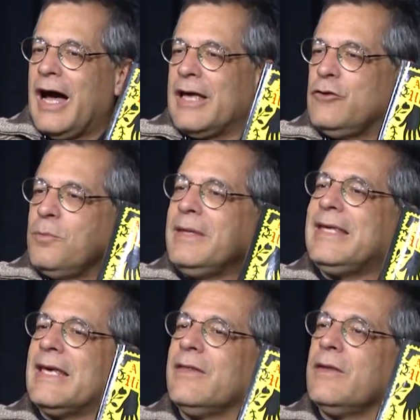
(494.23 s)
You
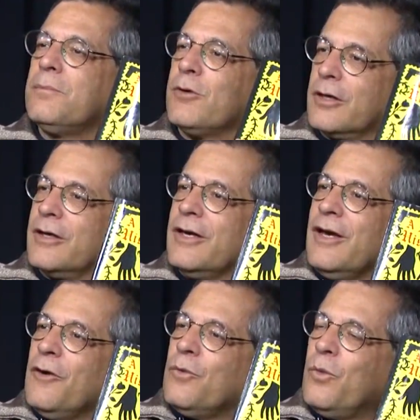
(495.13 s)
begin the book
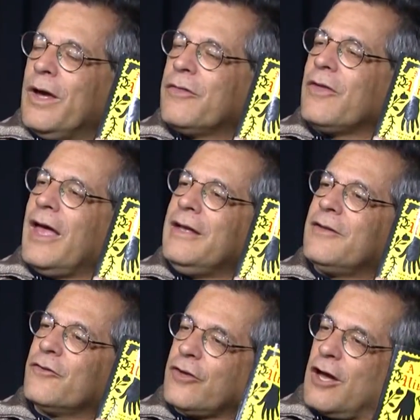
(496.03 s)
with a
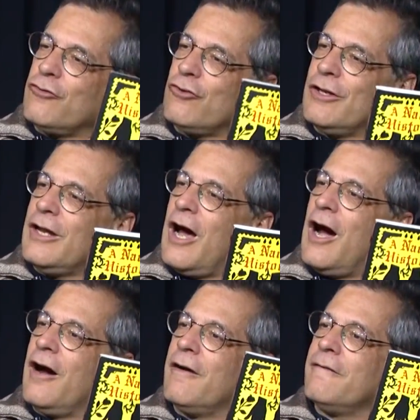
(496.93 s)
discussion
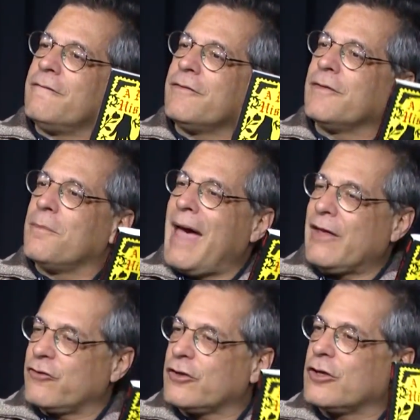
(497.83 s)
of the
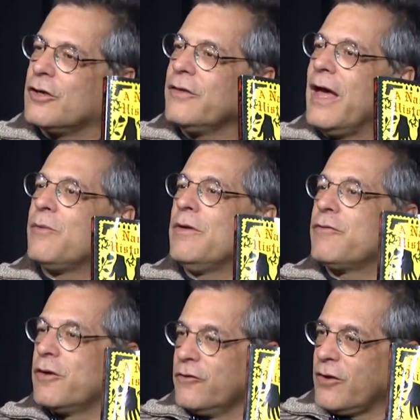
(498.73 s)
massacre that we've
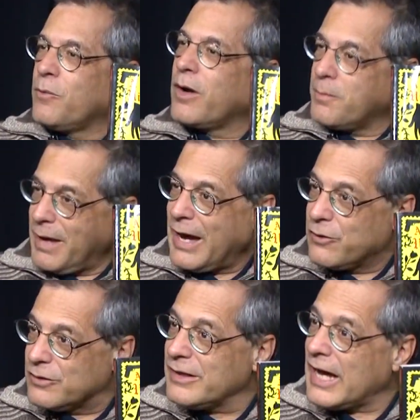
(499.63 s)
heard somewhat
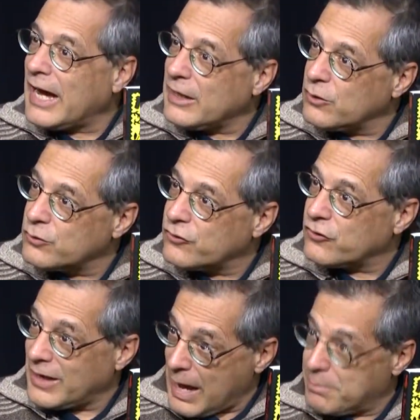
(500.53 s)
about, the
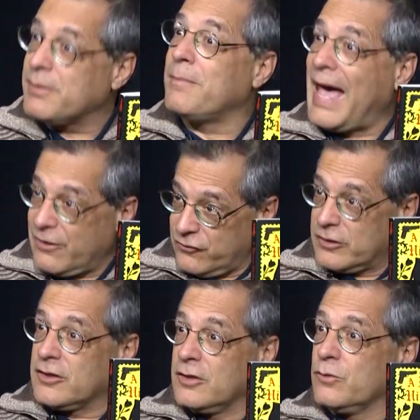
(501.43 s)
Ayotzinapa
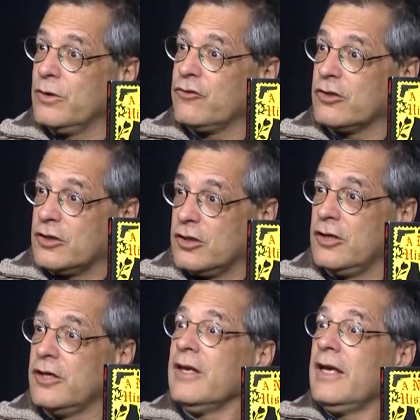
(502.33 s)
massacre, which
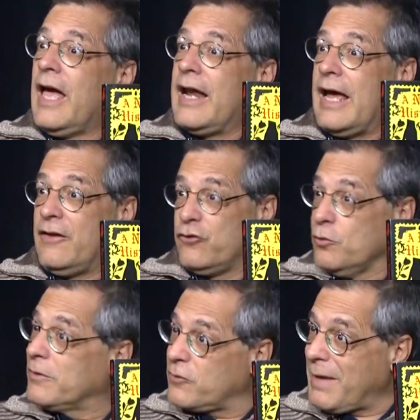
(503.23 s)
occurred. And I
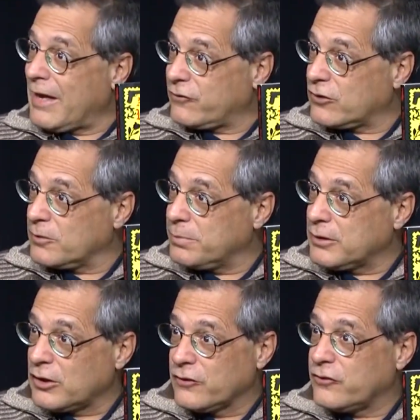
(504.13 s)
assume it's a massacre
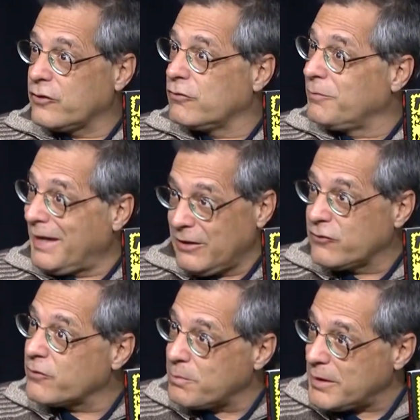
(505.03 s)
because the
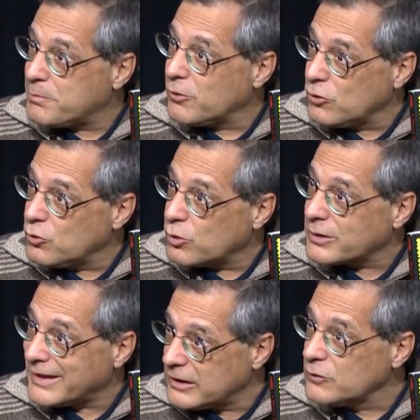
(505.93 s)
remains of the people who were
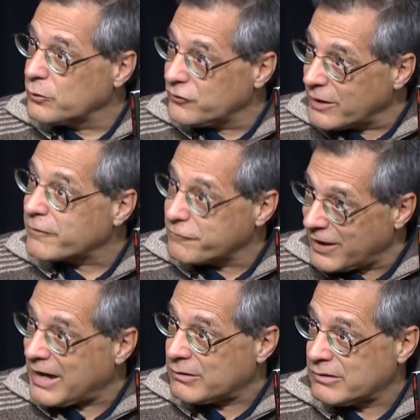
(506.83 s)
killed was never
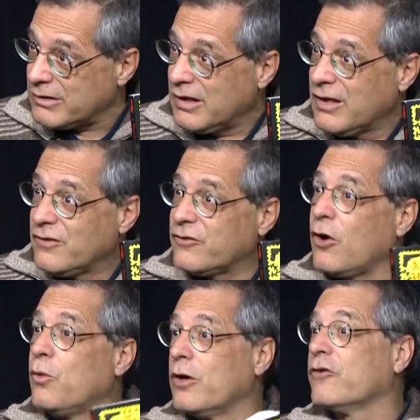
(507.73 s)
found.
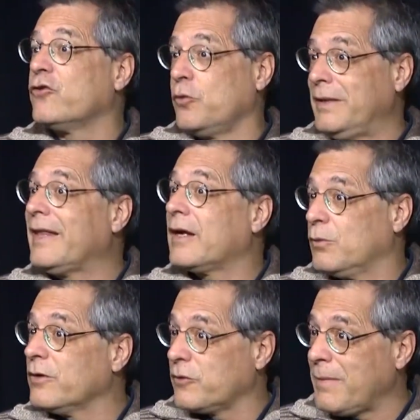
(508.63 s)
So we're assuming that it
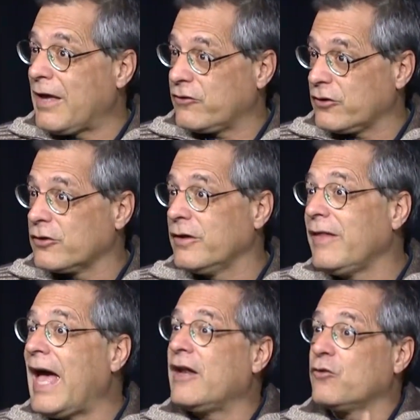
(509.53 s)
was a massacre, and
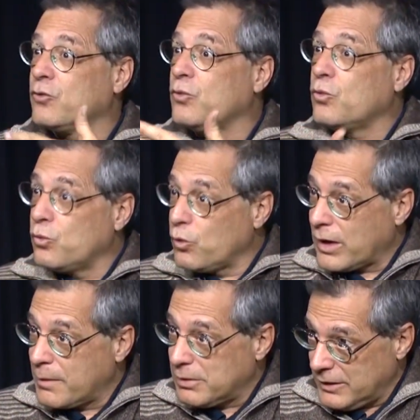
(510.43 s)
that is
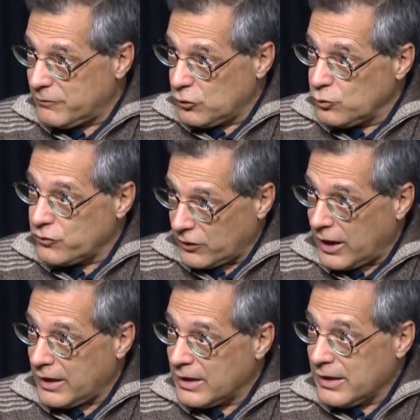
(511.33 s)
what I believe you
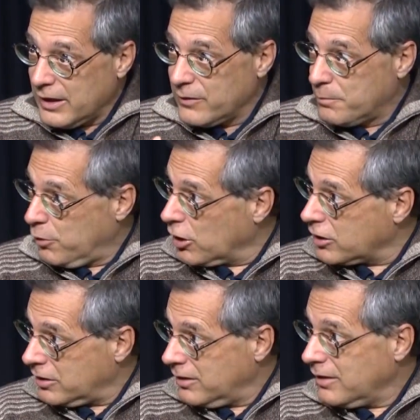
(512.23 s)
say in the
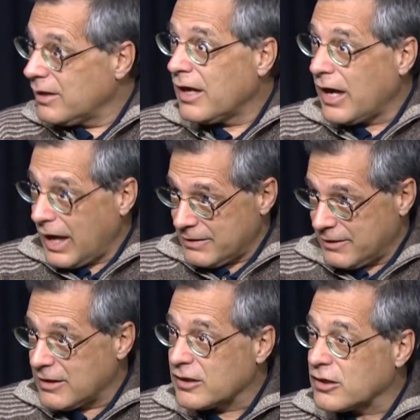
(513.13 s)
book
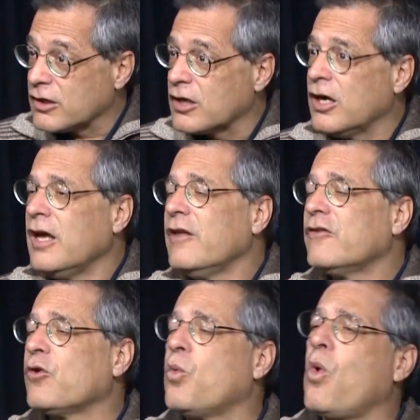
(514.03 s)
did occur.
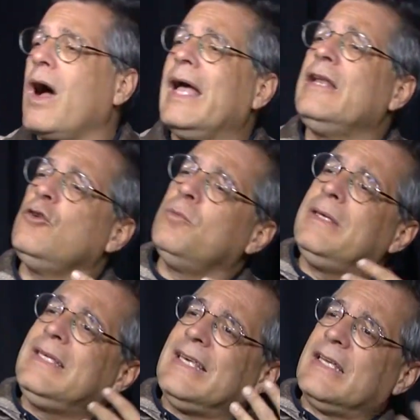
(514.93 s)
So why do you
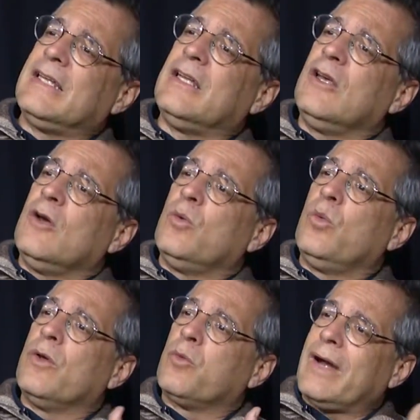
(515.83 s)
begin
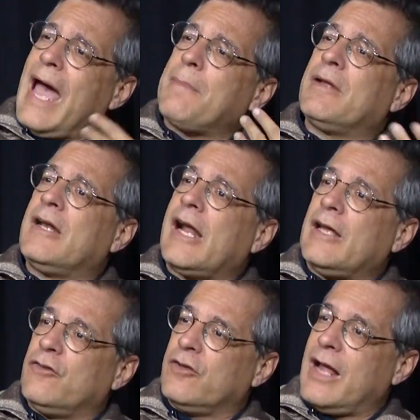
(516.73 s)
with what happened in
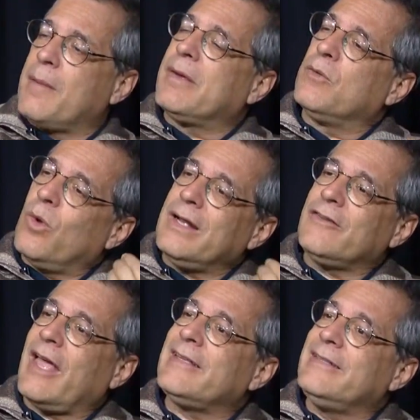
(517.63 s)
Ayotzinapa, and what
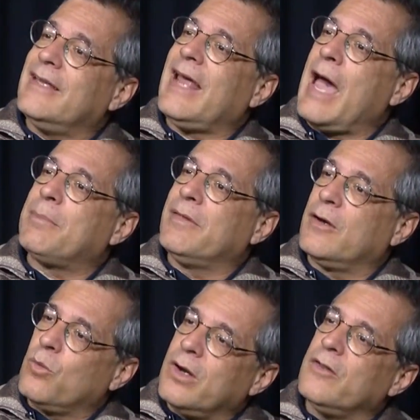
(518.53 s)
exactly did happen there?
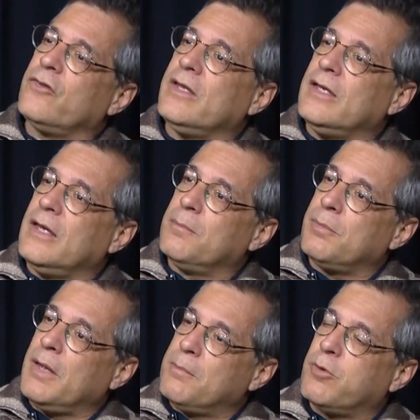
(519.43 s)
What is the
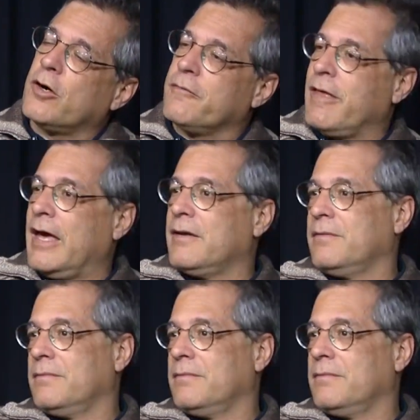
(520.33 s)
import of that?